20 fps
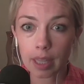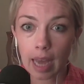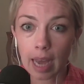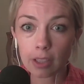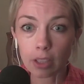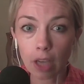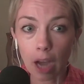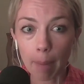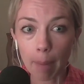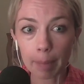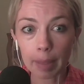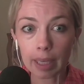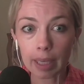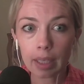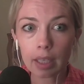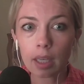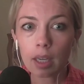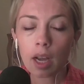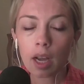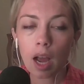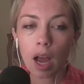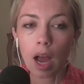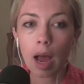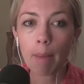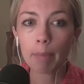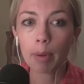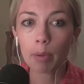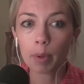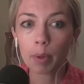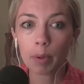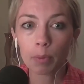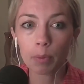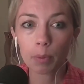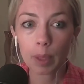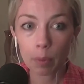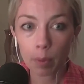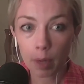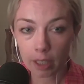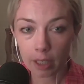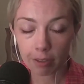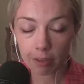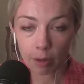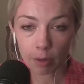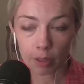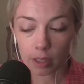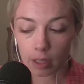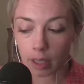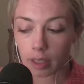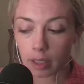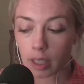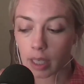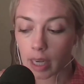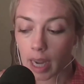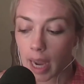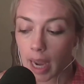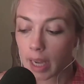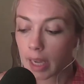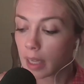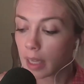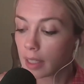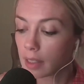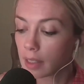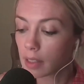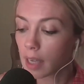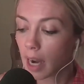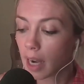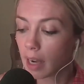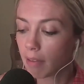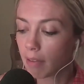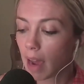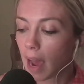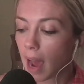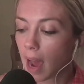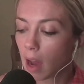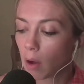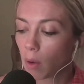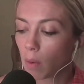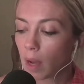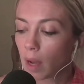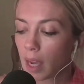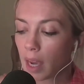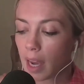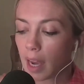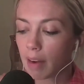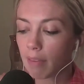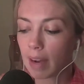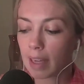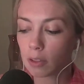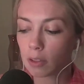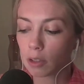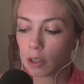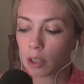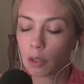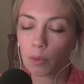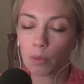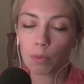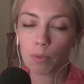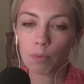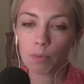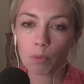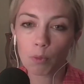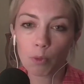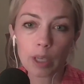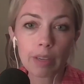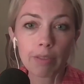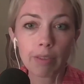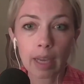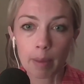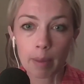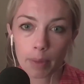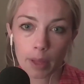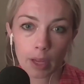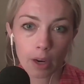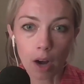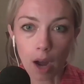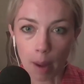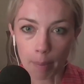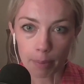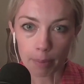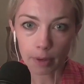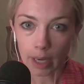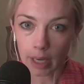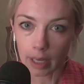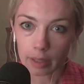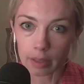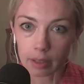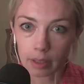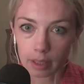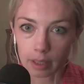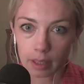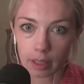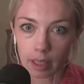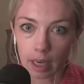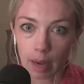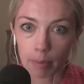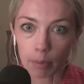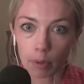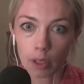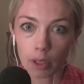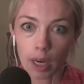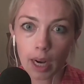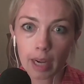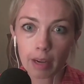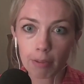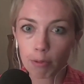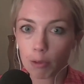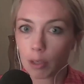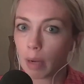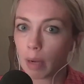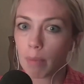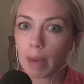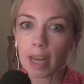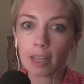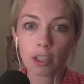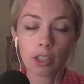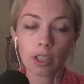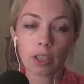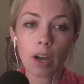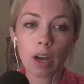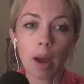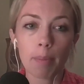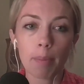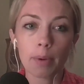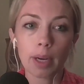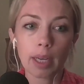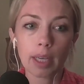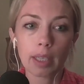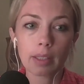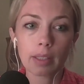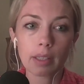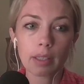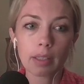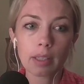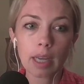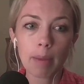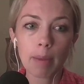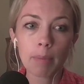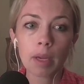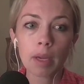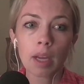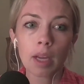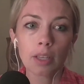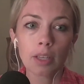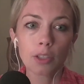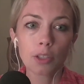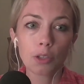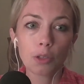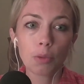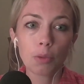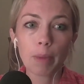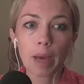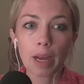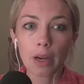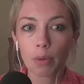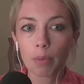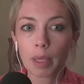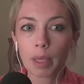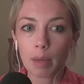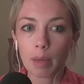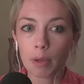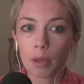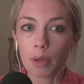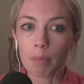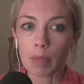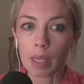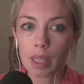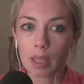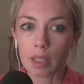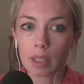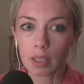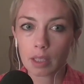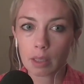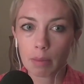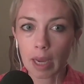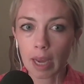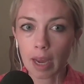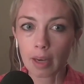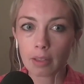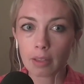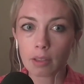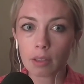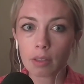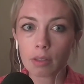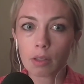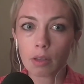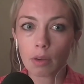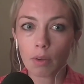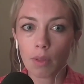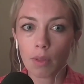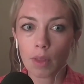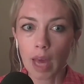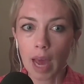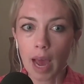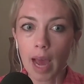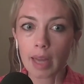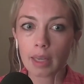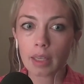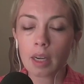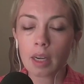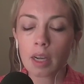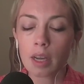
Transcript: that topic. But what we want to focus on today is kind of how advisors could revamp their operating system or kind of reimagine their operating system to better be able to meet this demand so that